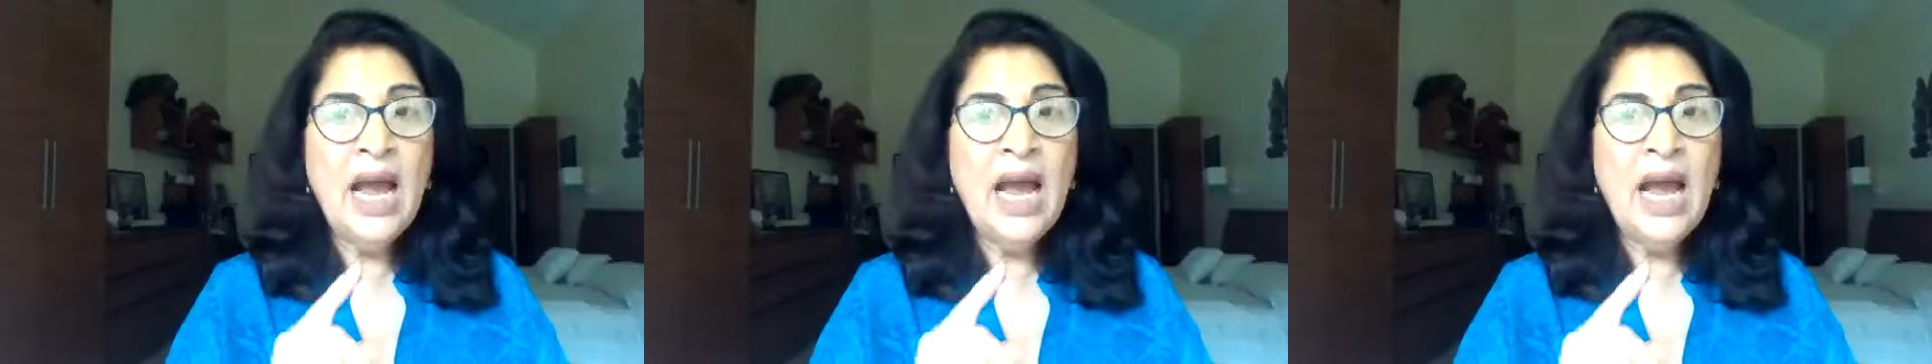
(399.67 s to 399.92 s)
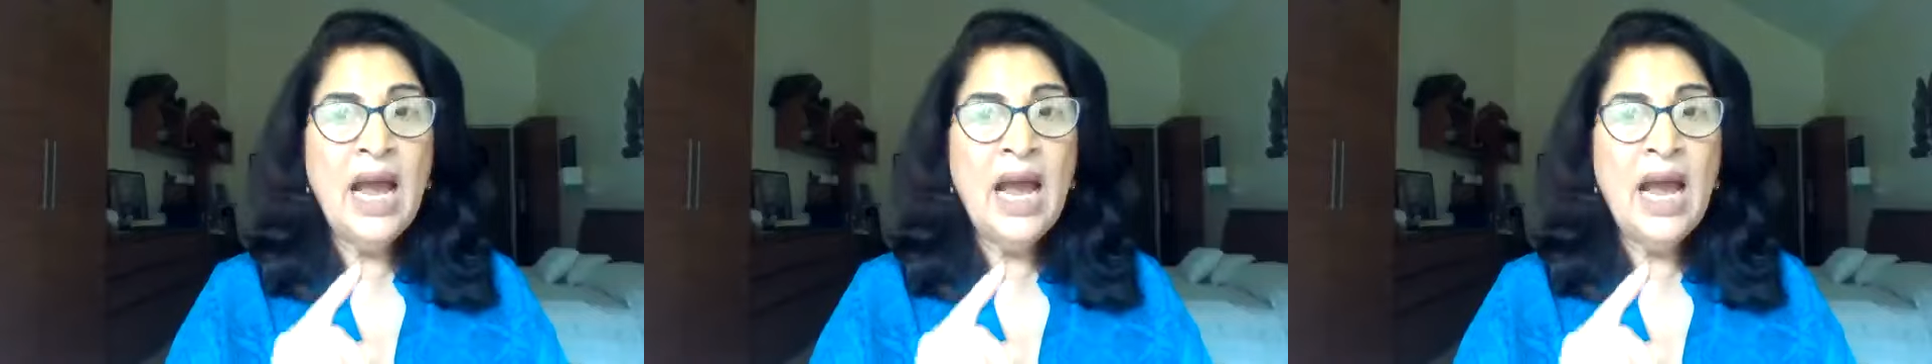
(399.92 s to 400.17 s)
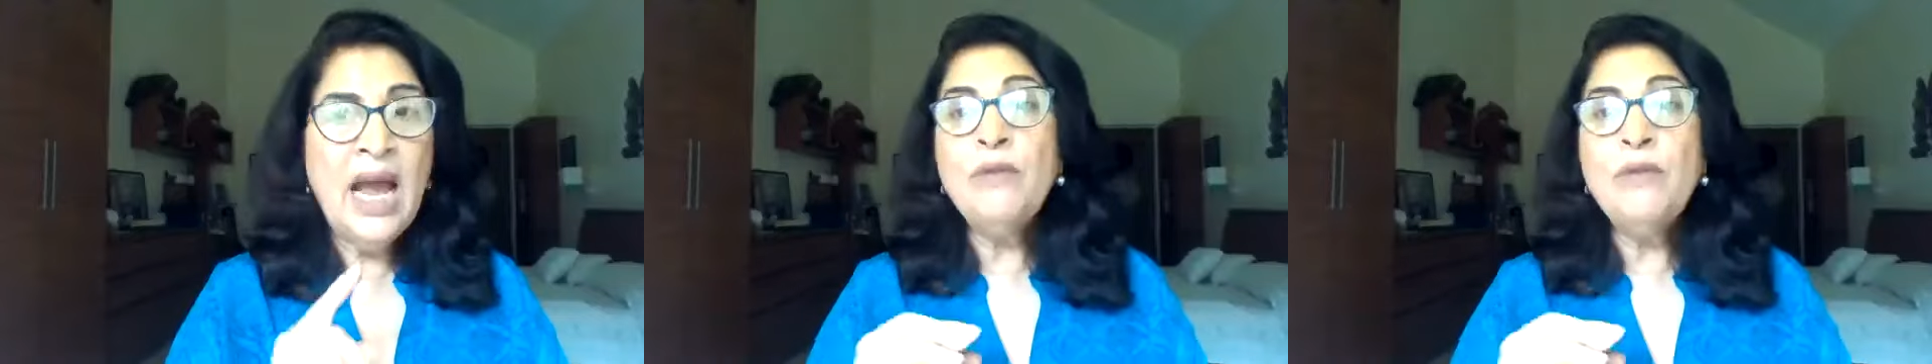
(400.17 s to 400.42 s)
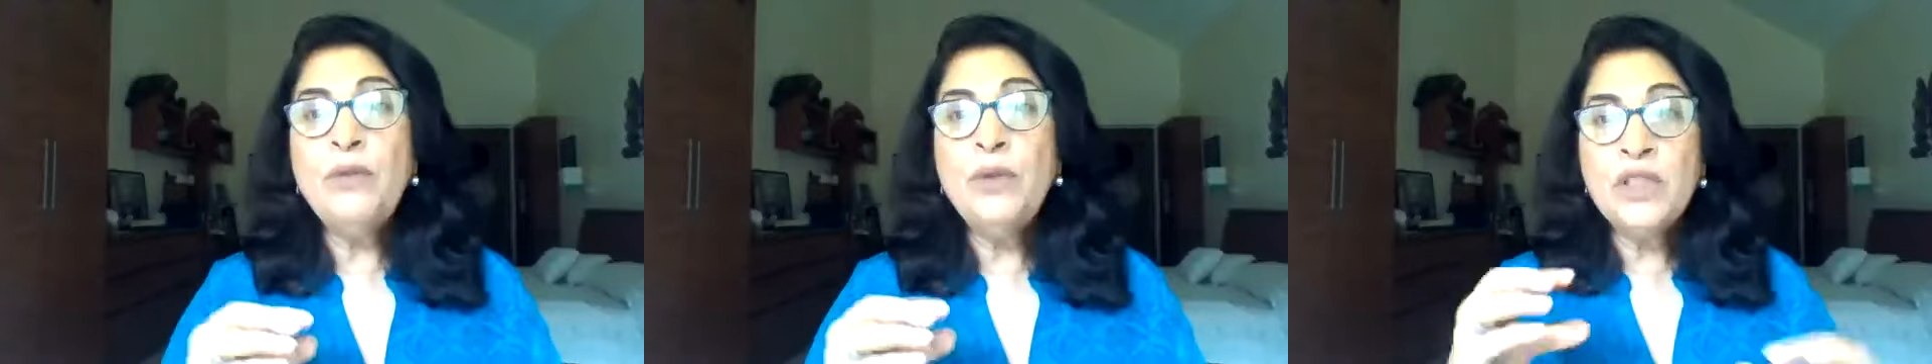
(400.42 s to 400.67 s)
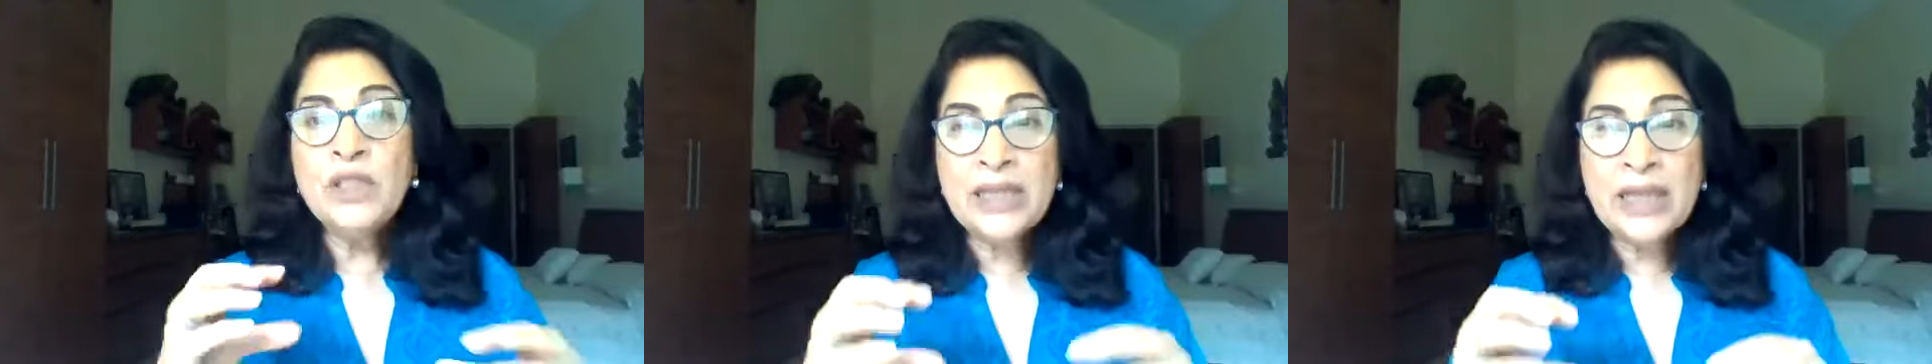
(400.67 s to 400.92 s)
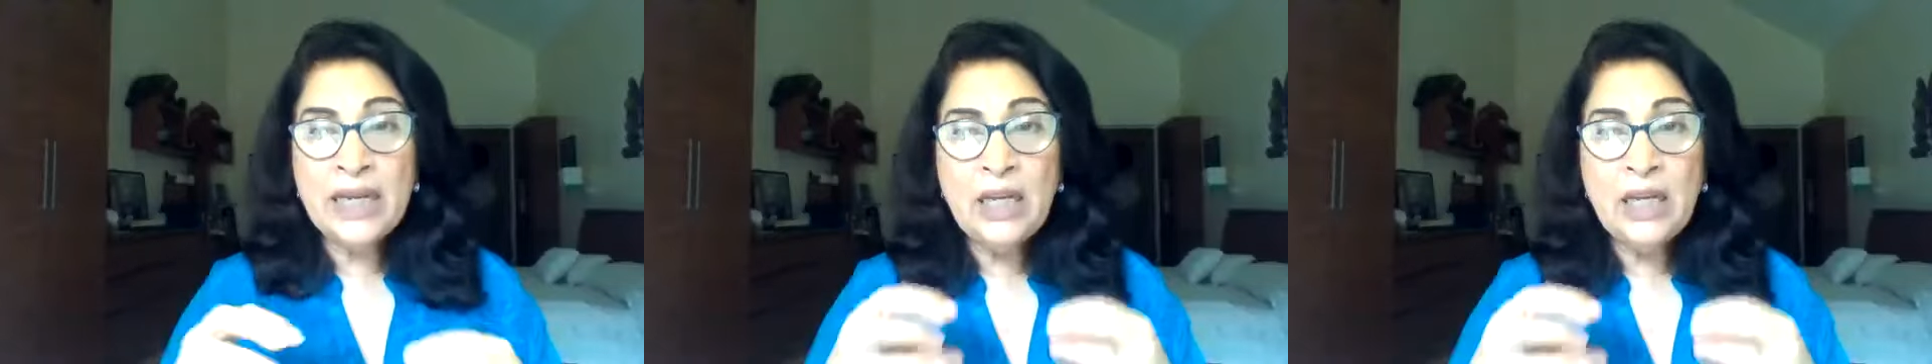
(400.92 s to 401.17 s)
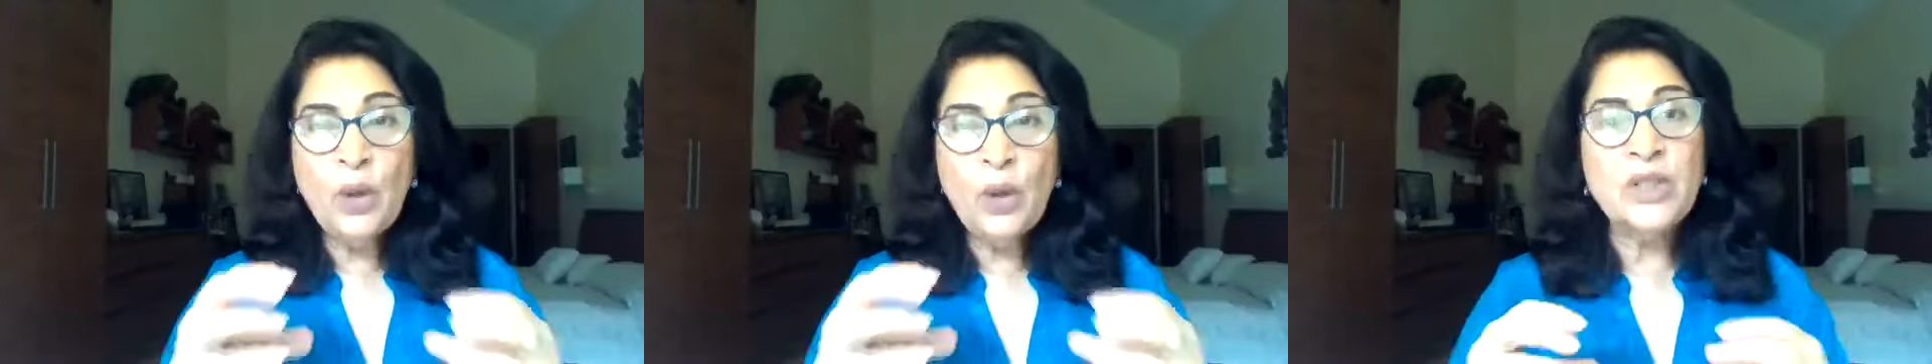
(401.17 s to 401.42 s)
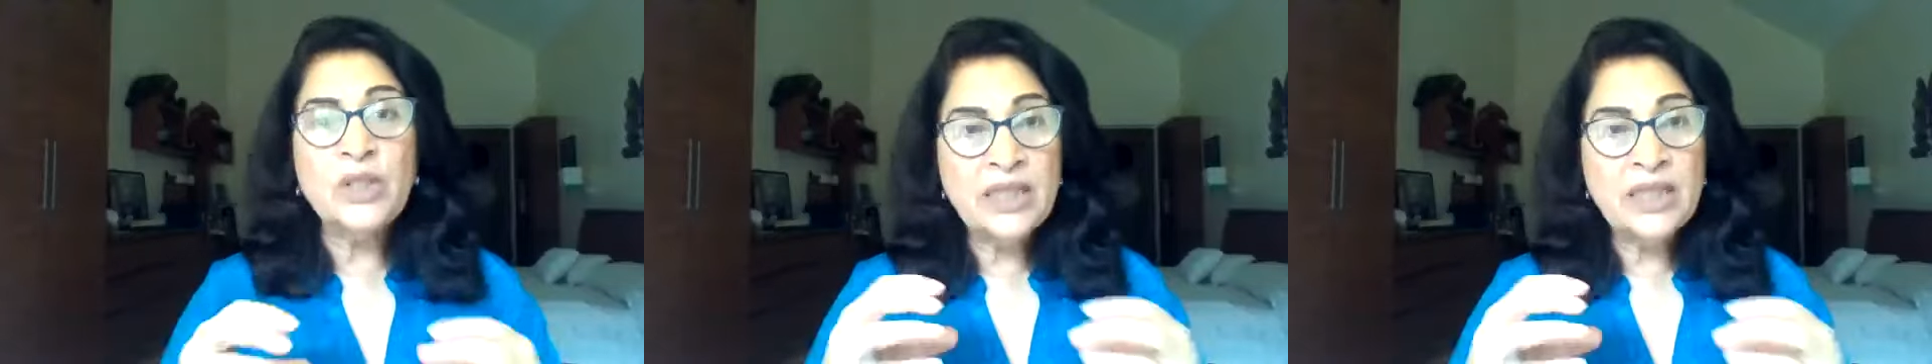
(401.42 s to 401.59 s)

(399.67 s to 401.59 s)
and you have to skill